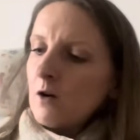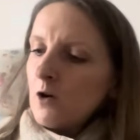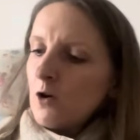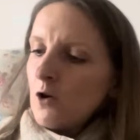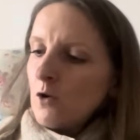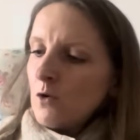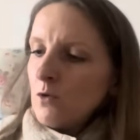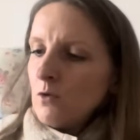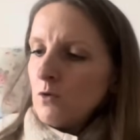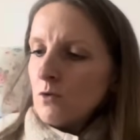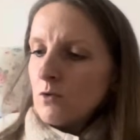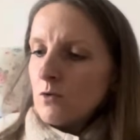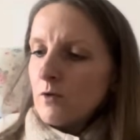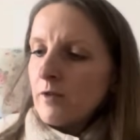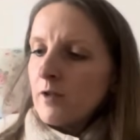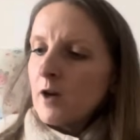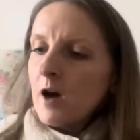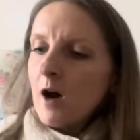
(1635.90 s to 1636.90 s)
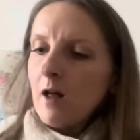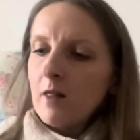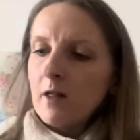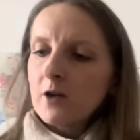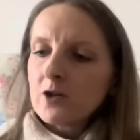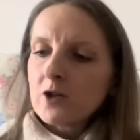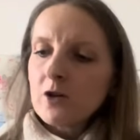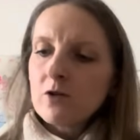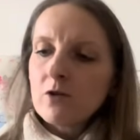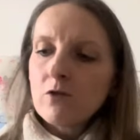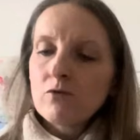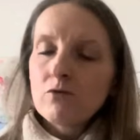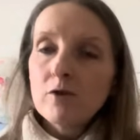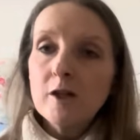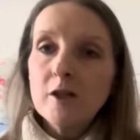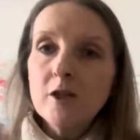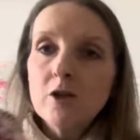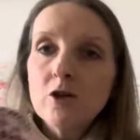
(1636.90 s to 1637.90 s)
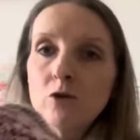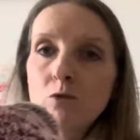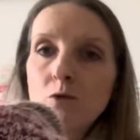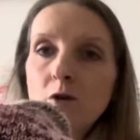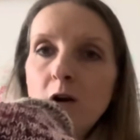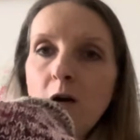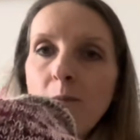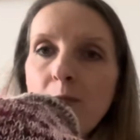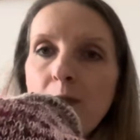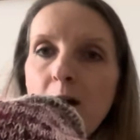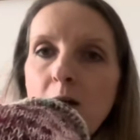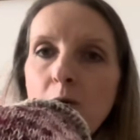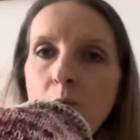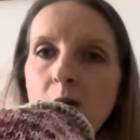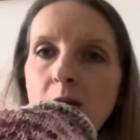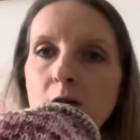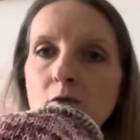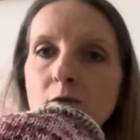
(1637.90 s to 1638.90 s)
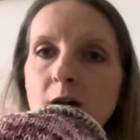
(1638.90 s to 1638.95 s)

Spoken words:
the colours are not really showing up that well.